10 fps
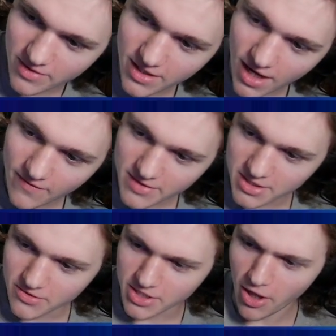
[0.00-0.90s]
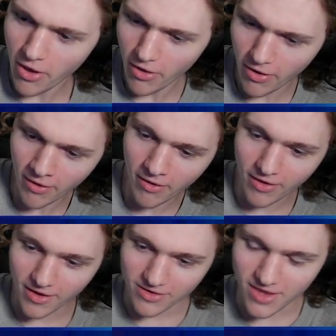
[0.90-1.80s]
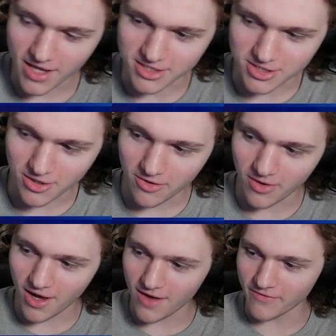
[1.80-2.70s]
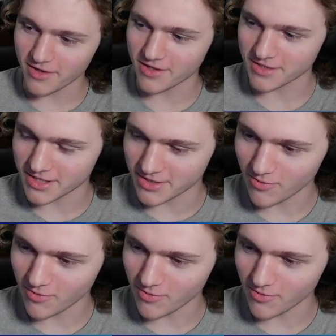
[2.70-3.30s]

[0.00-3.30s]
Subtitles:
obvious and you say, "That's so obvious.